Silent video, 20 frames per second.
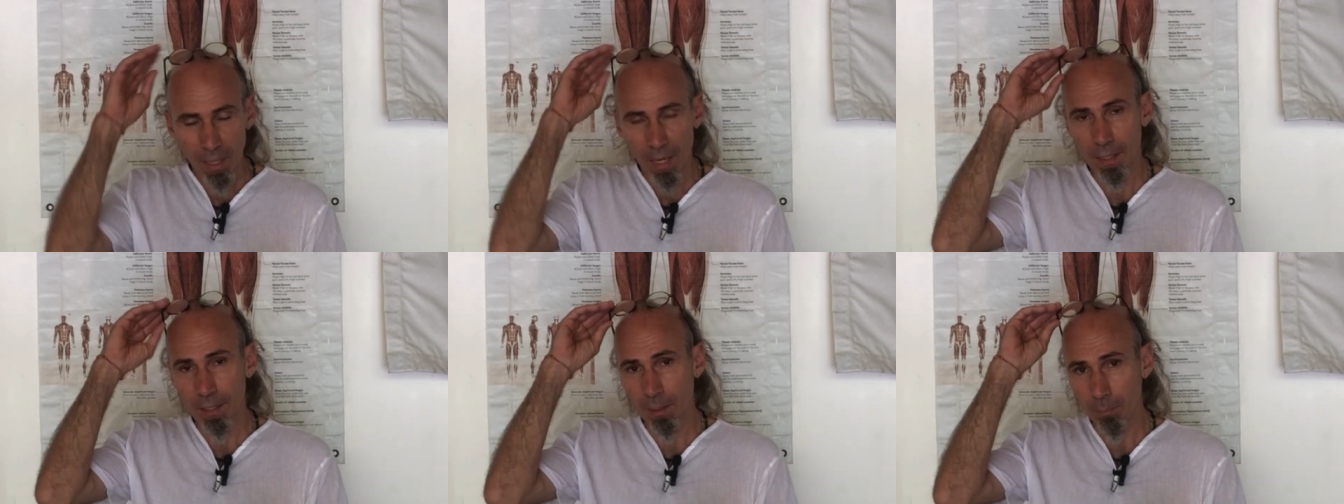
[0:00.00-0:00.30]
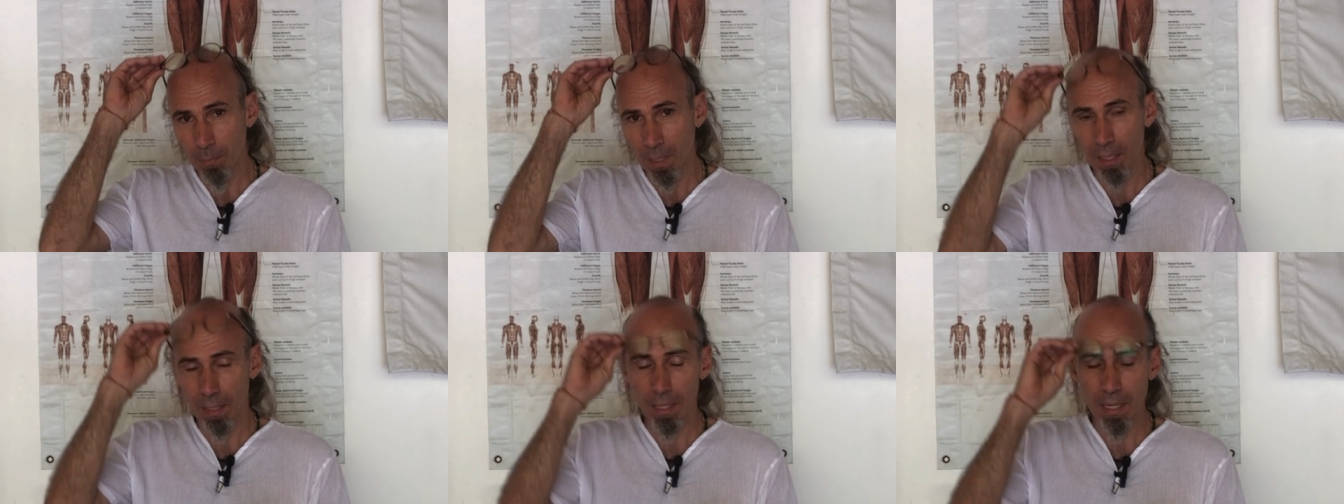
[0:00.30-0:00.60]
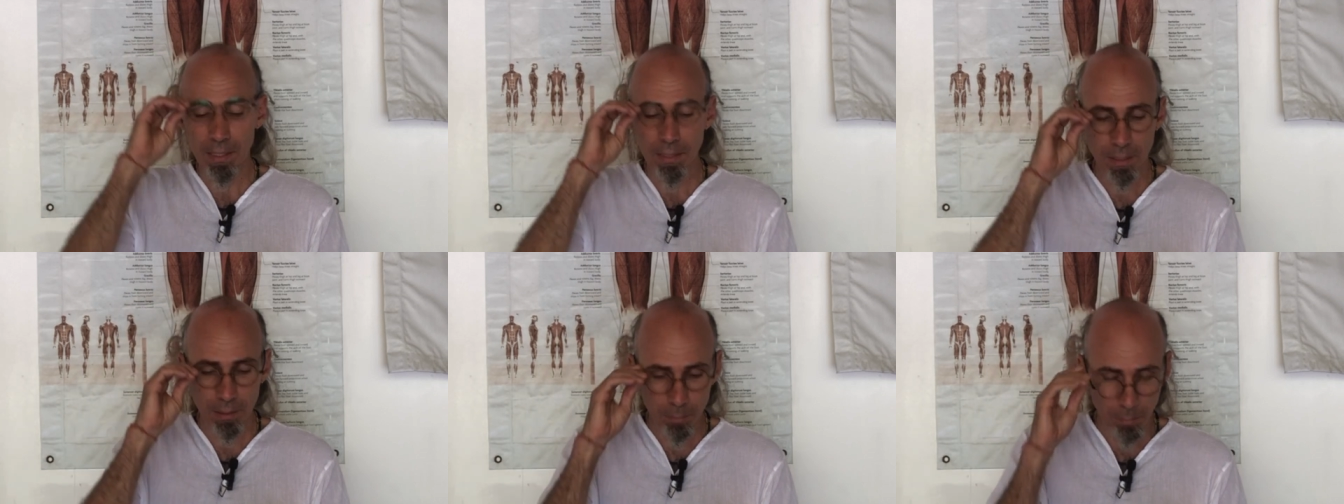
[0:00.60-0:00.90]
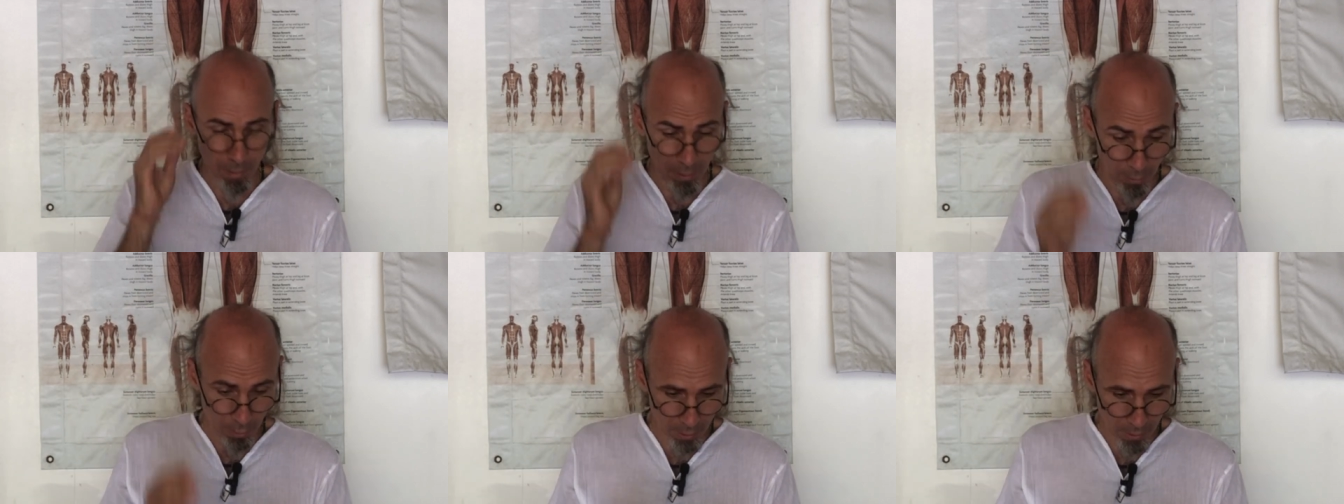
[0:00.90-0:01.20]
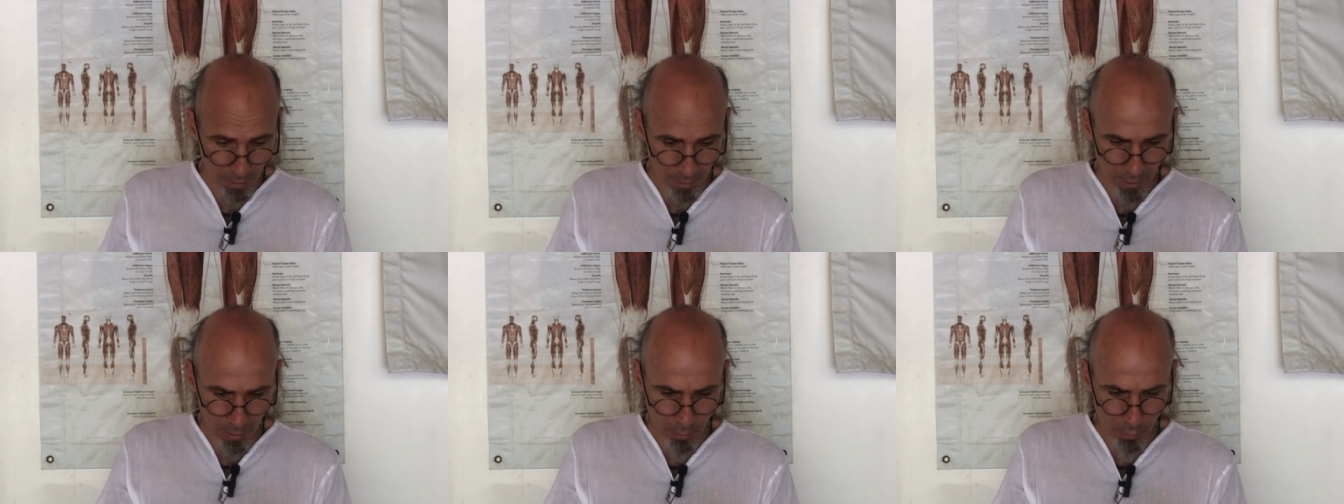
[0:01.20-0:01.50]
I need my glasses because
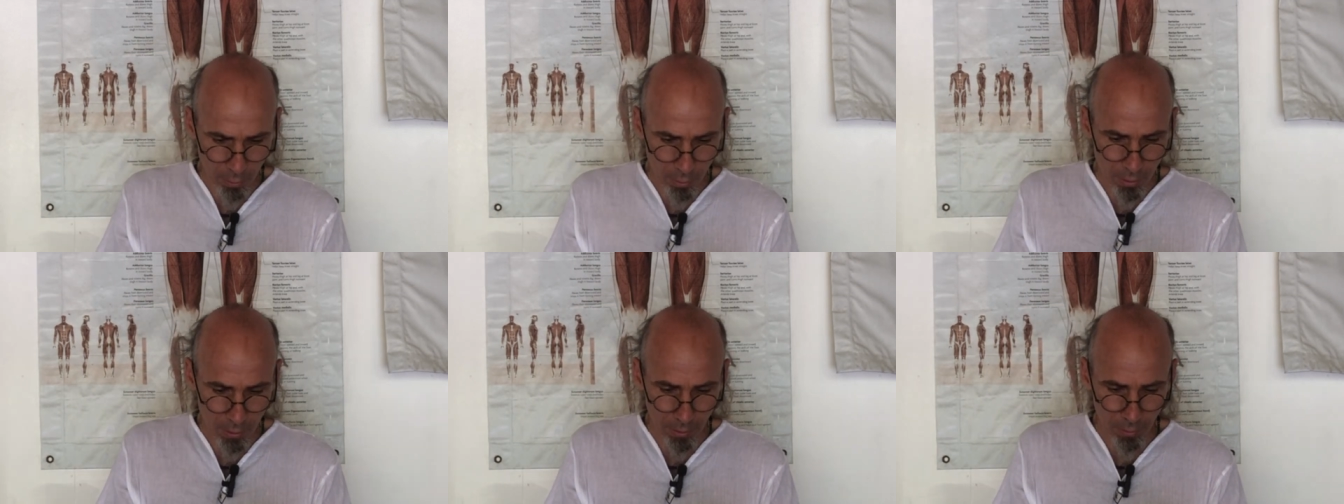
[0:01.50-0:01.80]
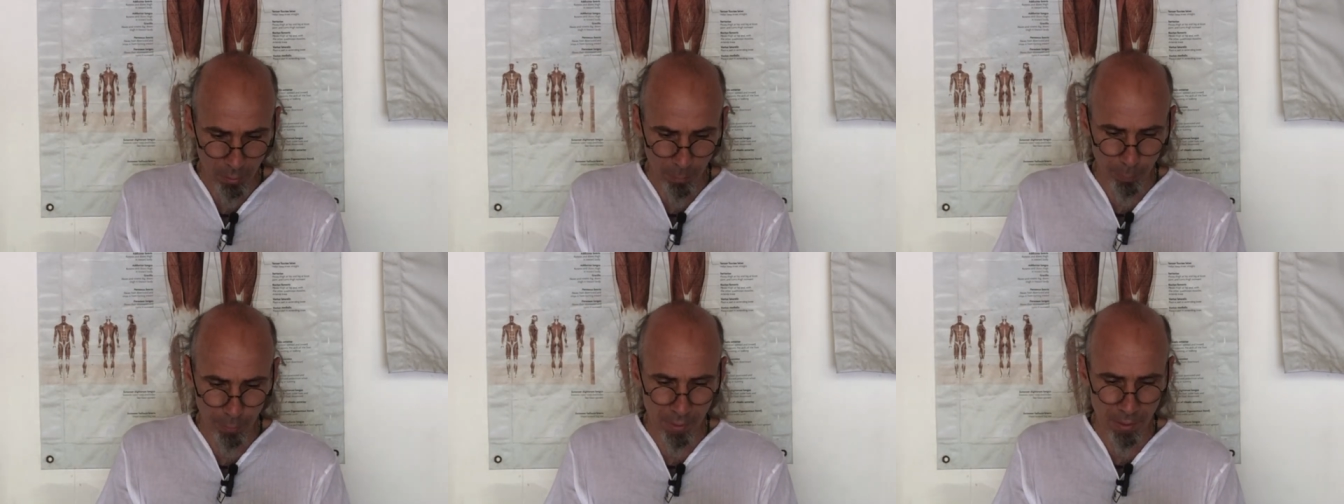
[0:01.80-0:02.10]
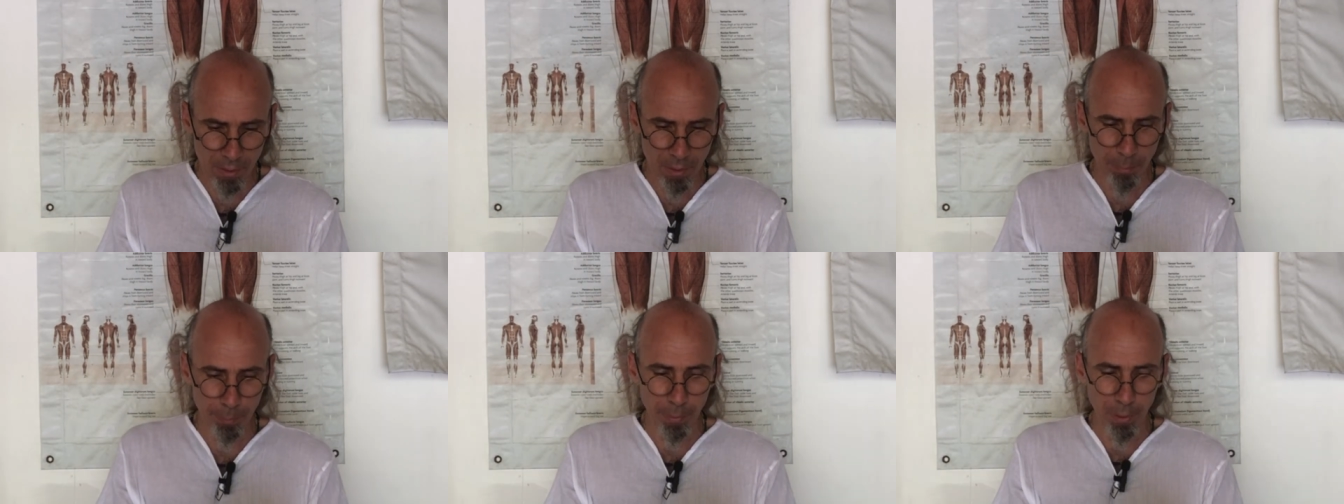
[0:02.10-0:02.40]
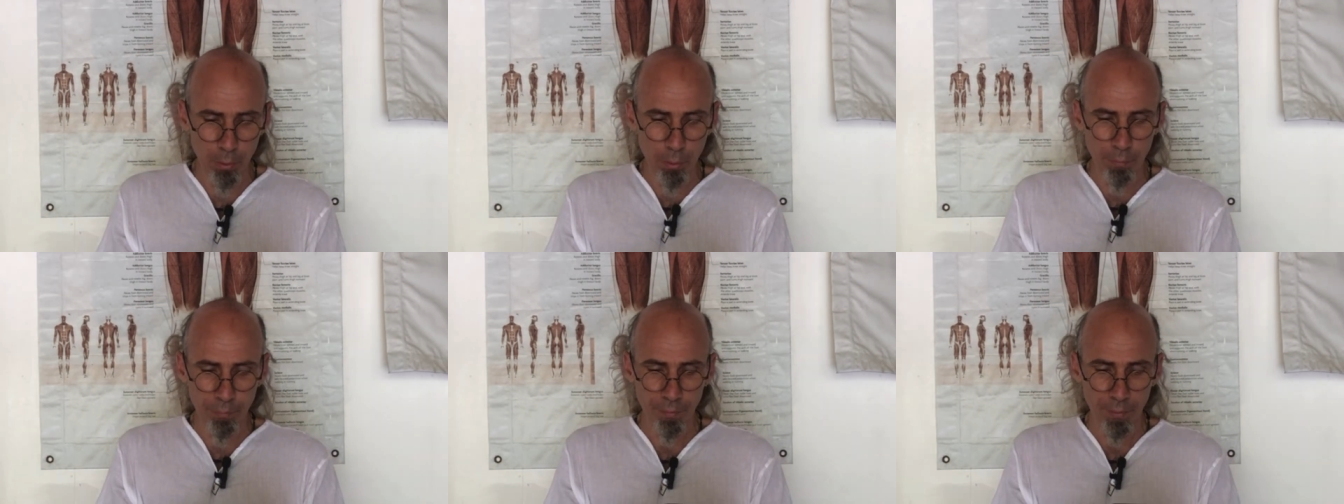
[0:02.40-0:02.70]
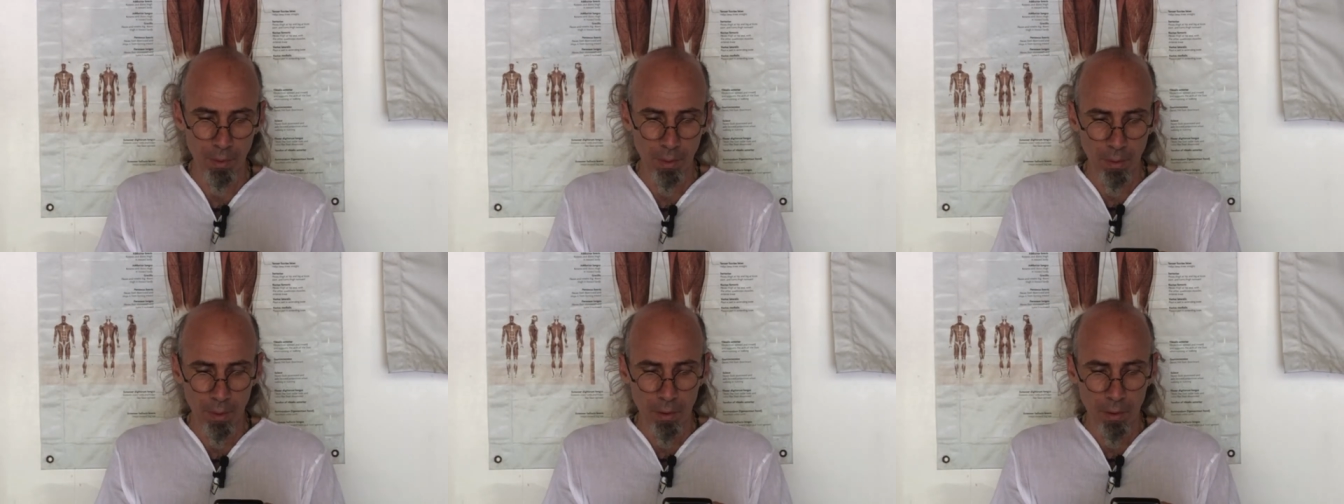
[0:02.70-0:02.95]
I cannot see the principle of